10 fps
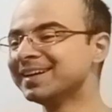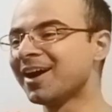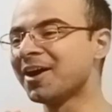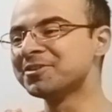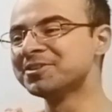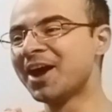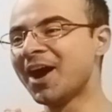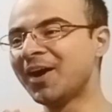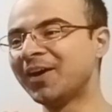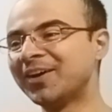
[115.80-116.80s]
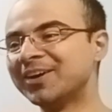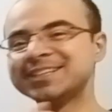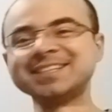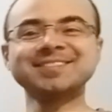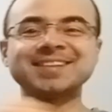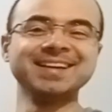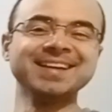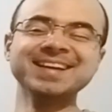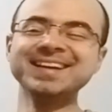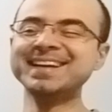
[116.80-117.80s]
Oh no. She's like...
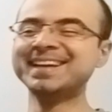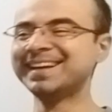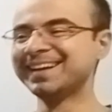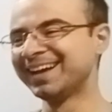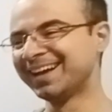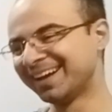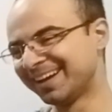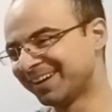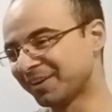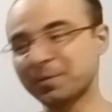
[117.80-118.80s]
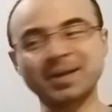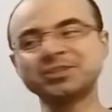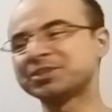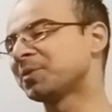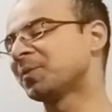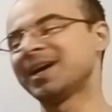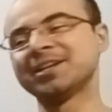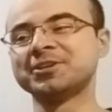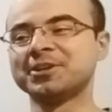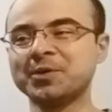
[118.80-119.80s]
Well, she won.
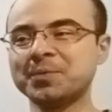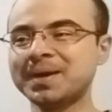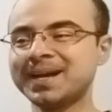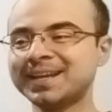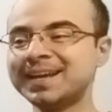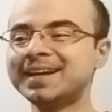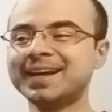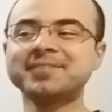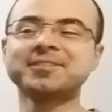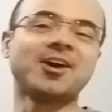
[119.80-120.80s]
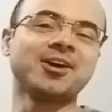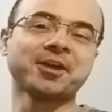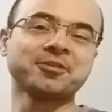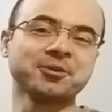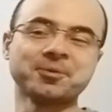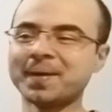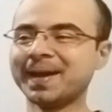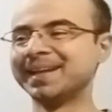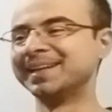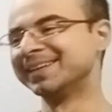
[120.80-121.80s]
You know what? As long as you
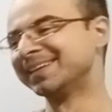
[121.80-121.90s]
win.